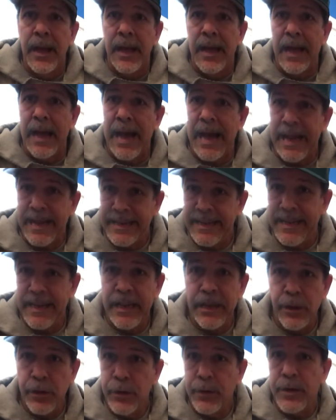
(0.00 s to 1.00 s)
I did
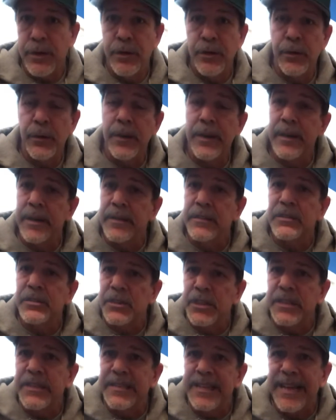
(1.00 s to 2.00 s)
it. You can do it. It's just
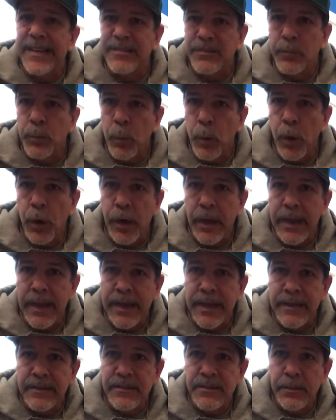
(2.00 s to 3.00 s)
going to take some work
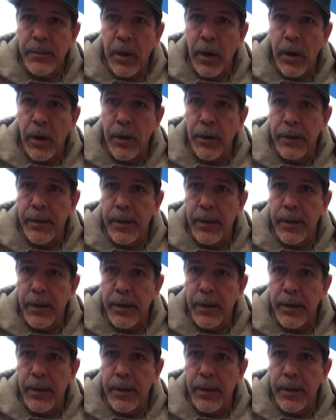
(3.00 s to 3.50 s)
and some hard.